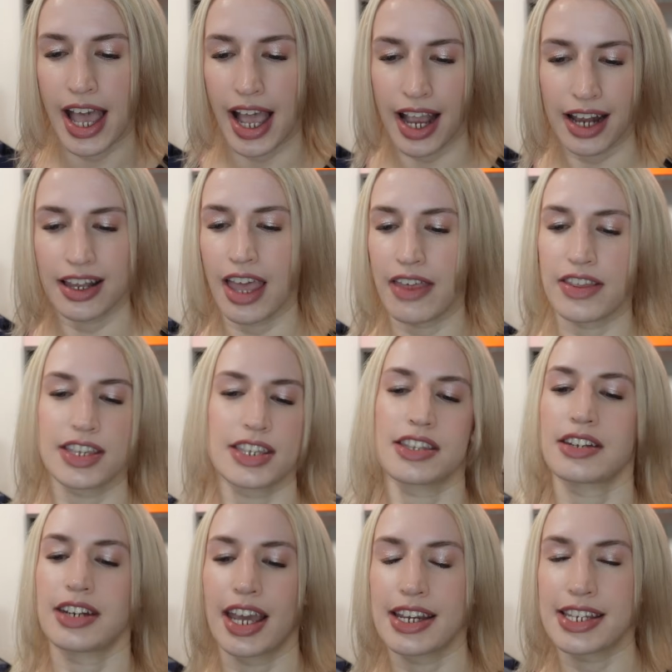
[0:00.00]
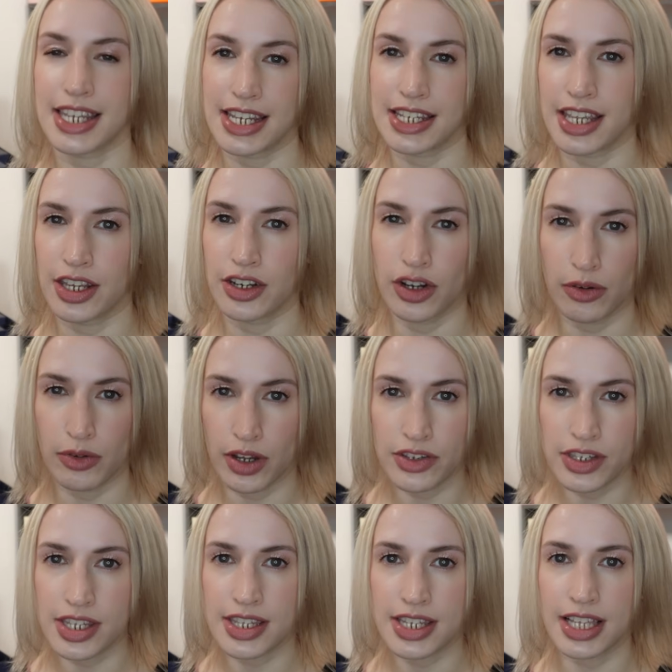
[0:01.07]
I like this as a nice, easy,
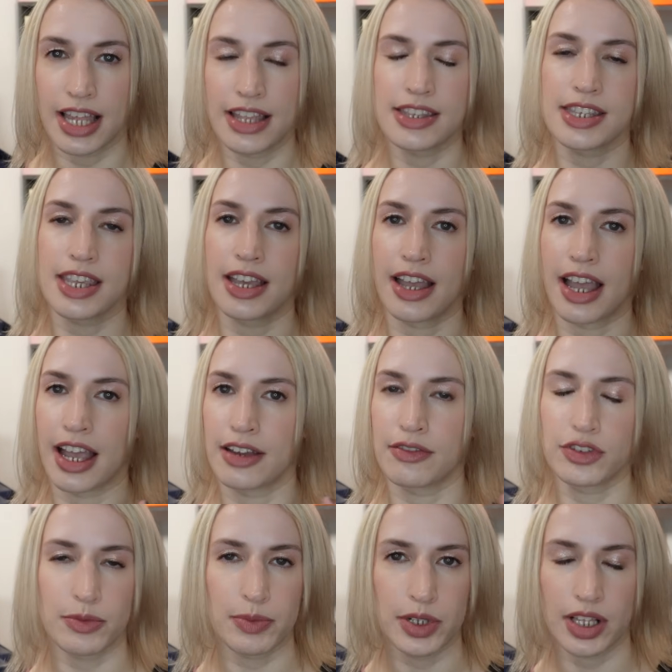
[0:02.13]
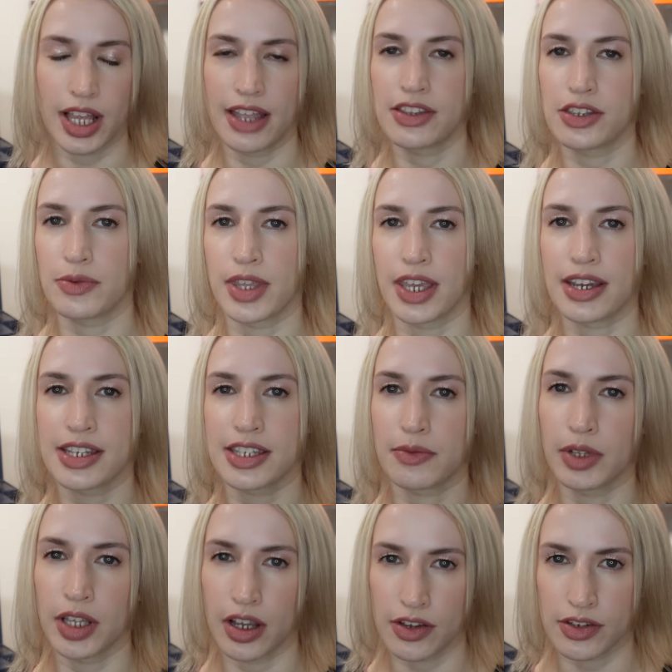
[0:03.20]
no-nonsense cleanser. I have double cleansed with it because it
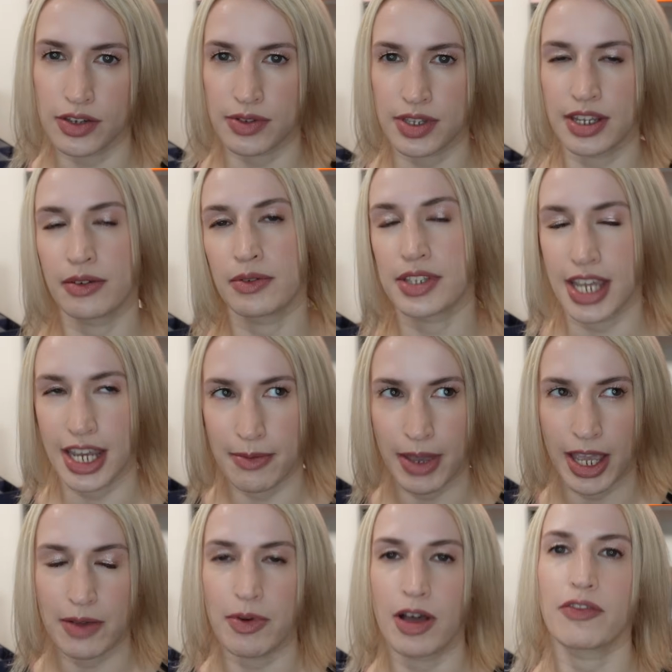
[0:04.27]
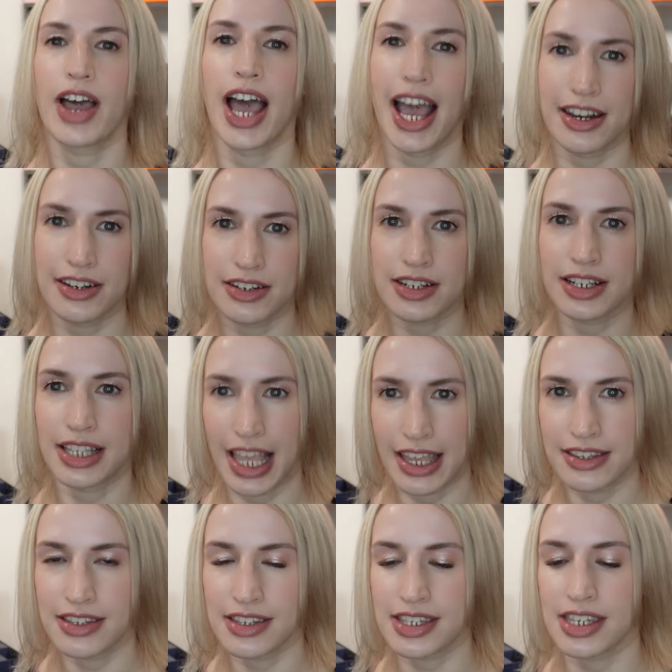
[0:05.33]
will take your makeup off and
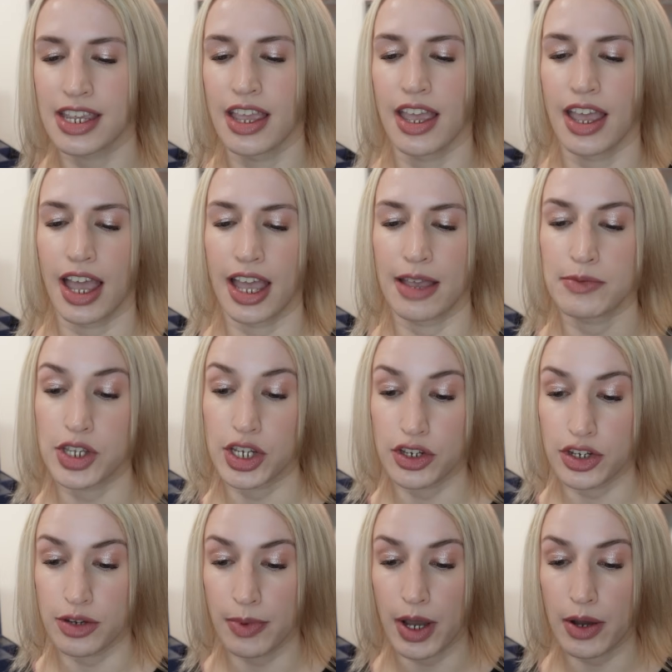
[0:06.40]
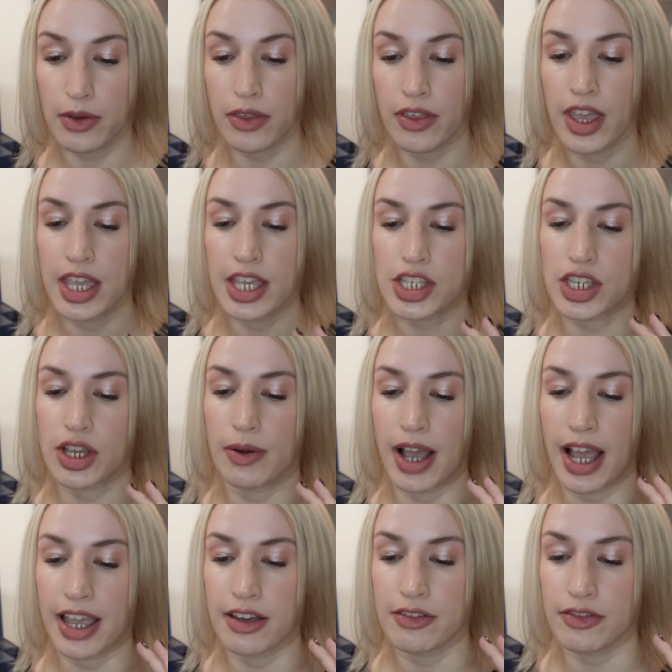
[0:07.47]
cleanse, and so you can do both. So
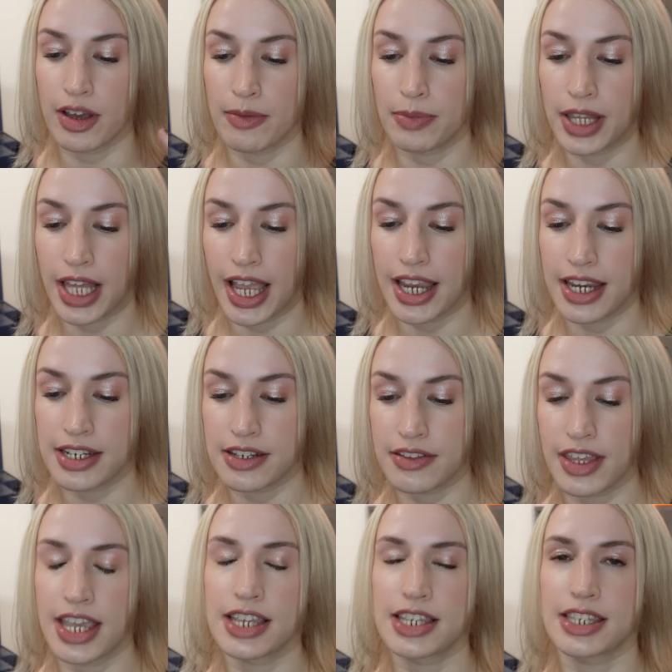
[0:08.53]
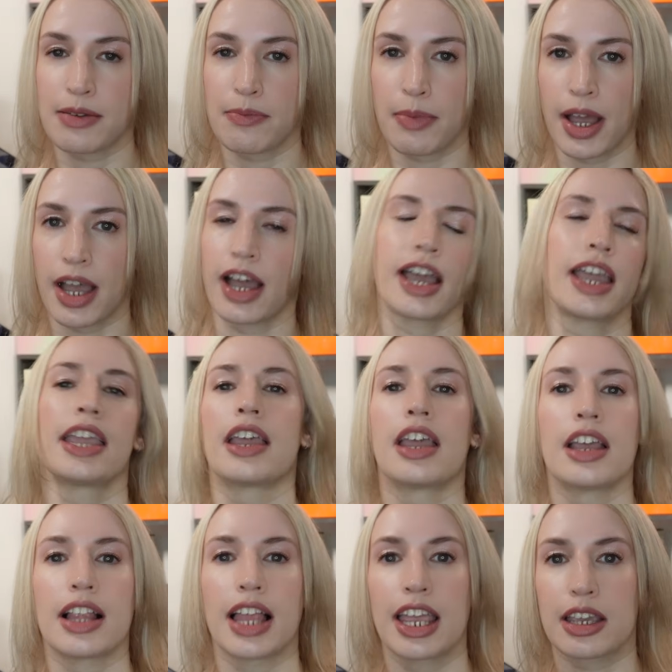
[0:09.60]
I have applied this by,
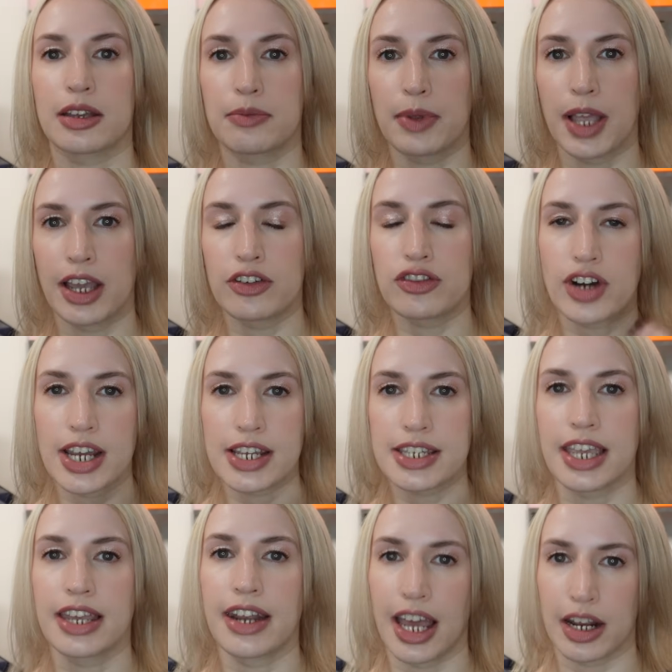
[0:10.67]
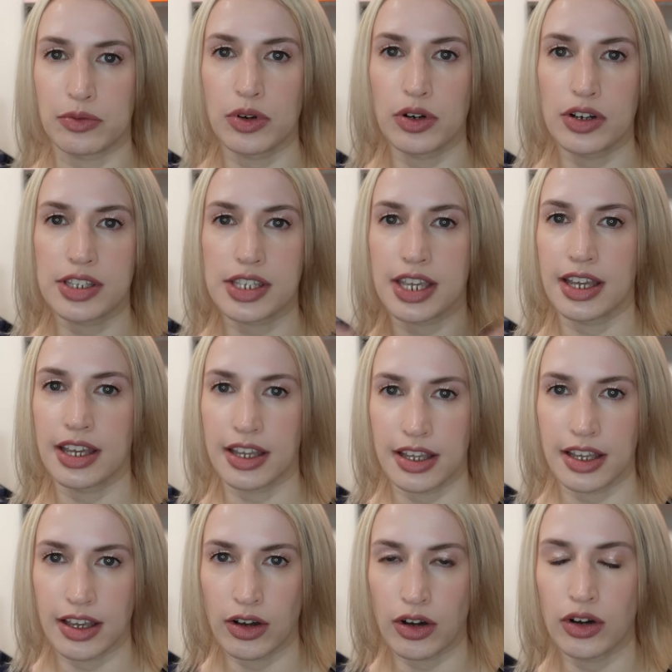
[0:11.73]
like, you can apply it on dry skin, add water,
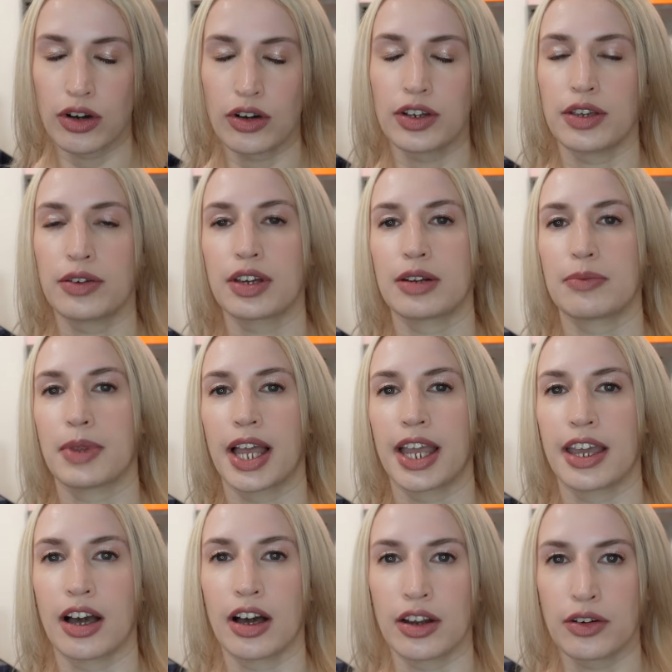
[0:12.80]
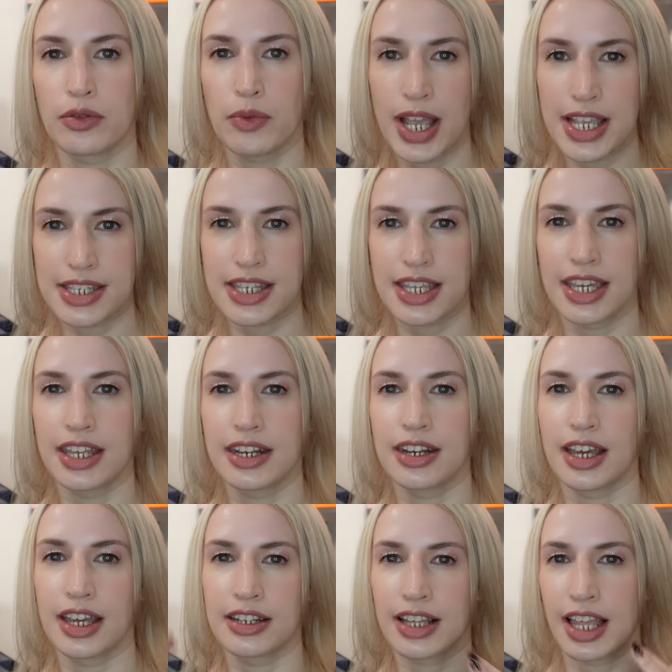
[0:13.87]
or you can apply it on wet skin
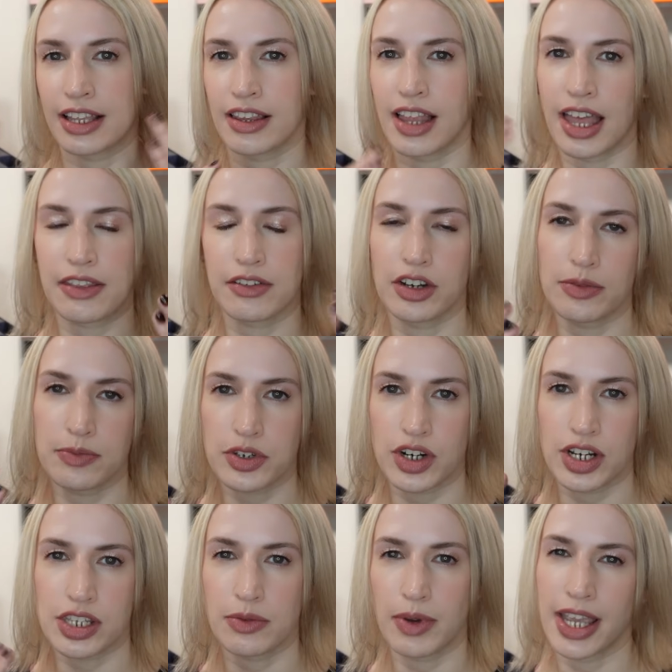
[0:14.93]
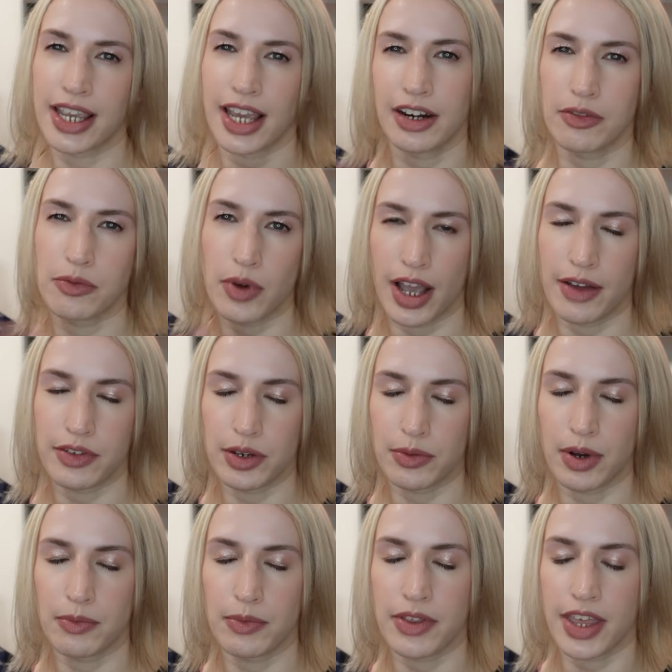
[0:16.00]
and like lather it up straight away, kind of whatever you
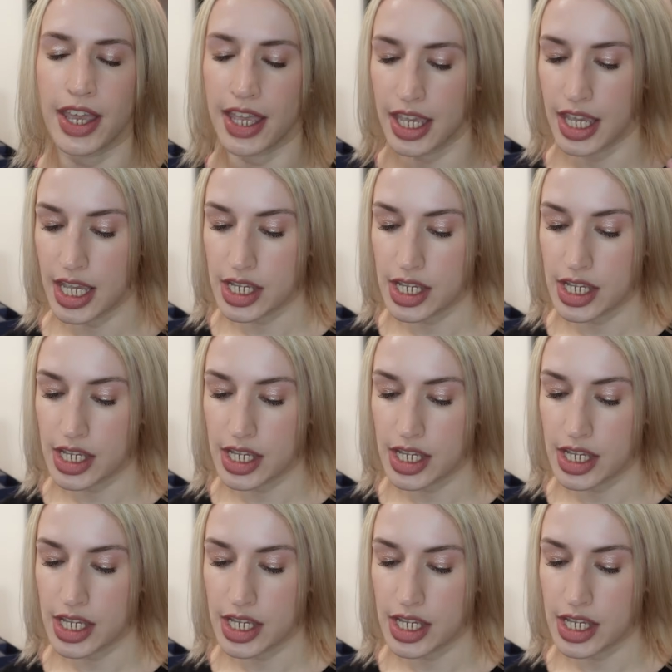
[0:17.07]
want with it.